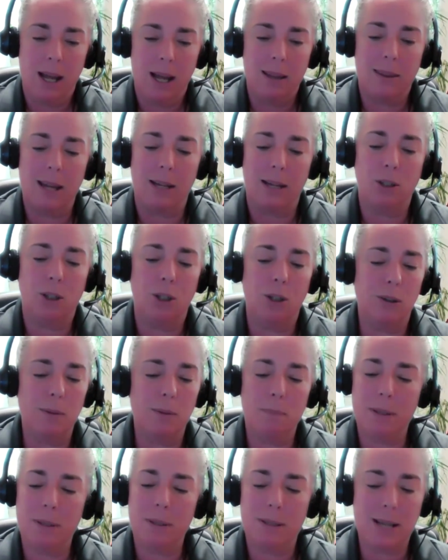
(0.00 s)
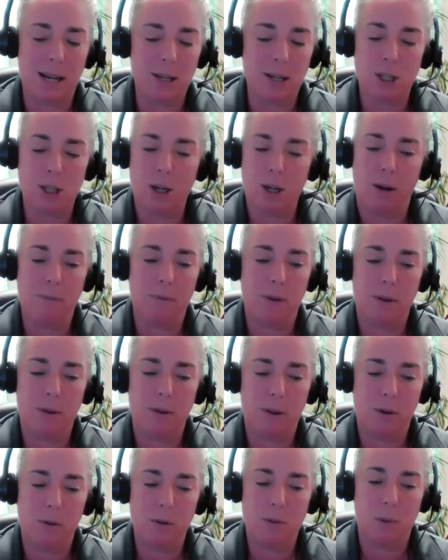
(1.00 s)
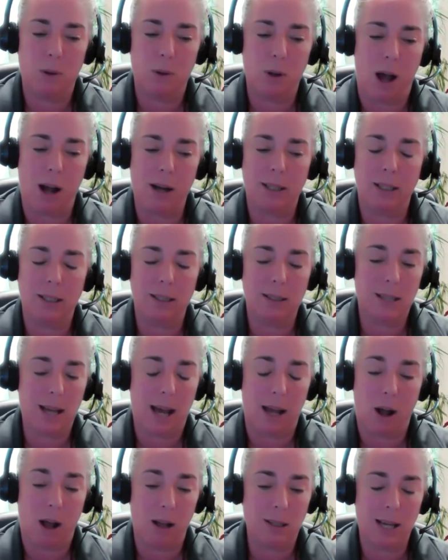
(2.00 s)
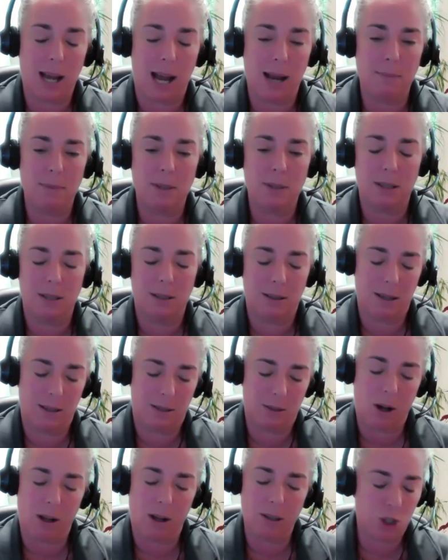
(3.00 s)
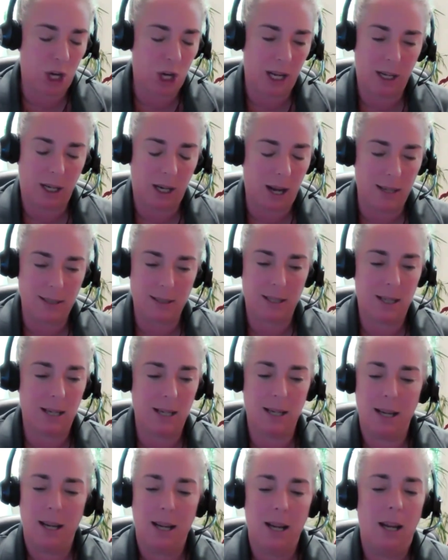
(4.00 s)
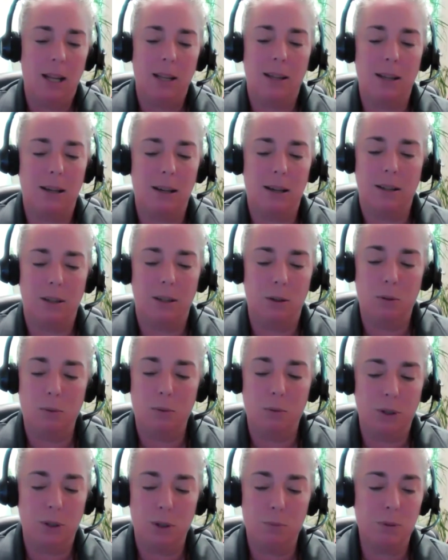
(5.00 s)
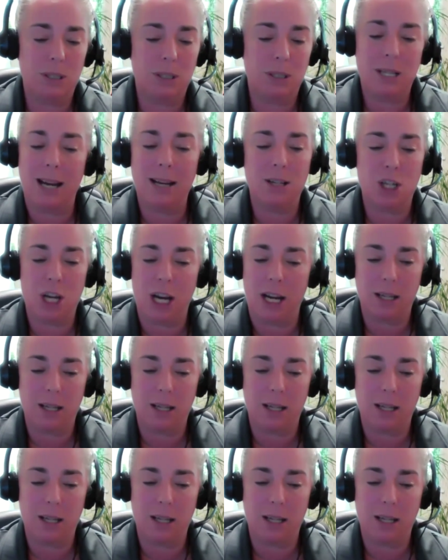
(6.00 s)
then you're in possession of those belongings at all times. It's called chain of custody. You retain chain of